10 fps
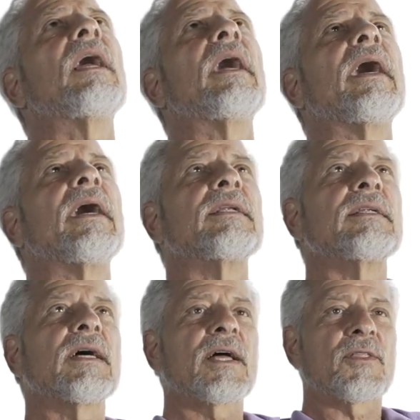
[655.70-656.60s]

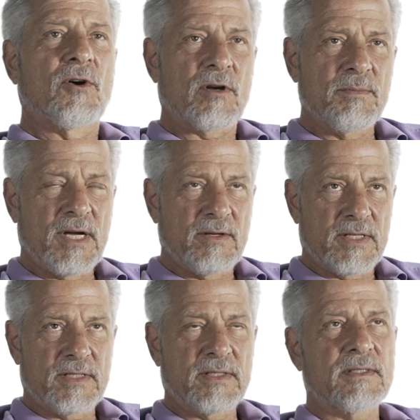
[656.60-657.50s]
and I thought about
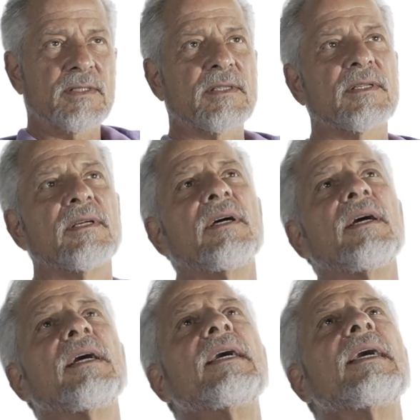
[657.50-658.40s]
it,
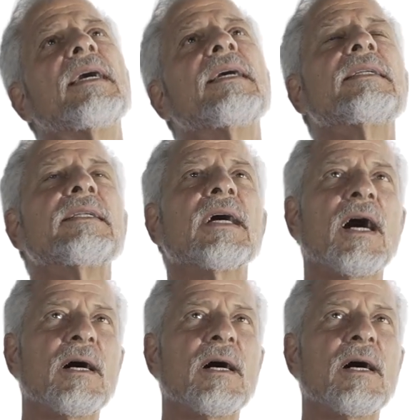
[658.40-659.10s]
and